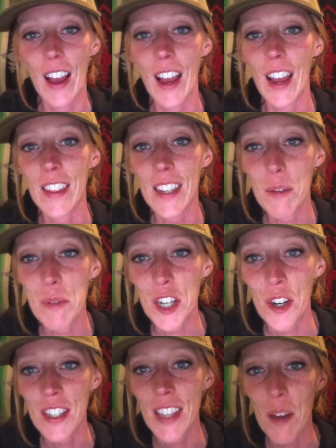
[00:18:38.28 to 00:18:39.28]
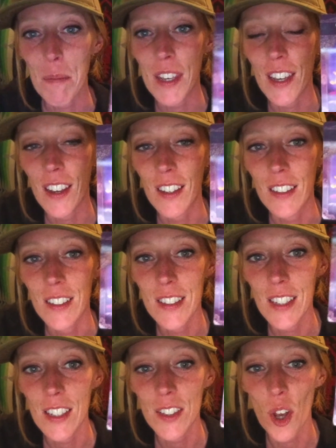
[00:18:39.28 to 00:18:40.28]
I think I'm sharing that
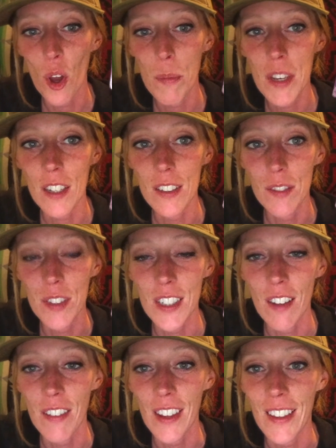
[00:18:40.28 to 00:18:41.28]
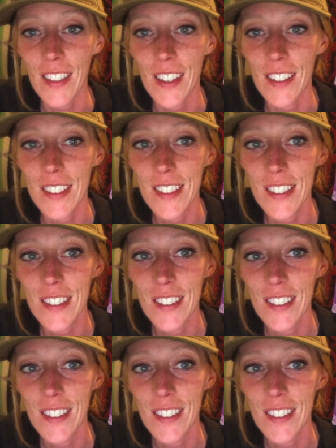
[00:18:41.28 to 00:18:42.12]
because it's all because of stuff like this.